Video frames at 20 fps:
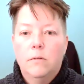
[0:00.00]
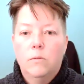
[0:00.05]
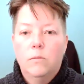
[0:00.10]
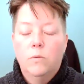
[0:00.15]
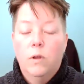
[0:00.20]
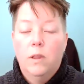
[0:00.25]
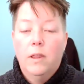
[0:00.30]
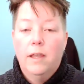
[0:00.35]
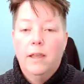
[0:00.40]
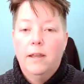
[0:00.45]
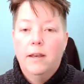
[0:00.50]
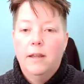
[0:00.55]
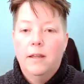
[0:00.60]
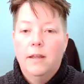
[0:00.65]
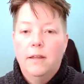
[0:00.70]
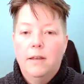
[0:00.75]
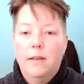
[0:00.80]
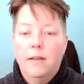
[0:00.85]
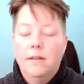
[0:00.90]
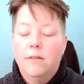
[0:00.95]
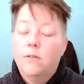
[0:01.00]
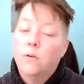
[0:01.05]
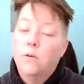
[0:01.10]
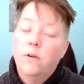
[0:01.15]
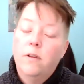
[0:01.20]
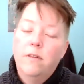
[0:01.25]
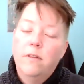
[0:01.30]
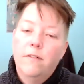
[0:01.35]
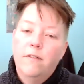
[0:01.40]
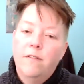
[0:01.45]
related, it's sort
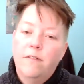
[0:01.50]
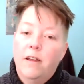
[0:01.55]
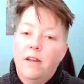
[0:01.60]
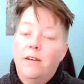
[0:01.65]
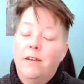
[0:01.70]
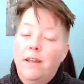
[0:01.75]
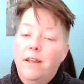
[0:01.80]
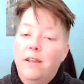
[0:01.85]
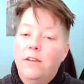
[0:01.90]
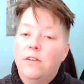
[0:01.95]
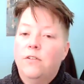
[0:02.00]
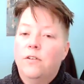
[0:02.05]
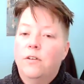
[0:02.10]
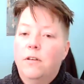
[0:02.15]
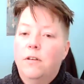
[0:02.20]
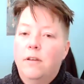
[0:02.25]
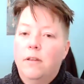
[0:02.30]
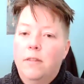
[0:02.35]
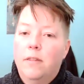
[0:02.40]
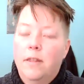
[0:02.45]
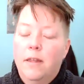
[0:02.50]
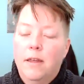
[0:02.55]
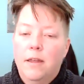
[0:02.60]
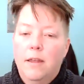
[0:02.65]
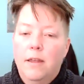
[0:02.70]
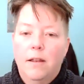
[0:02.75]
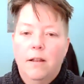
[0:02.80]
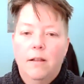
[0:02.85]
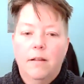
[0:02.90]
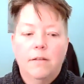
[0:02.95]
of the foundation that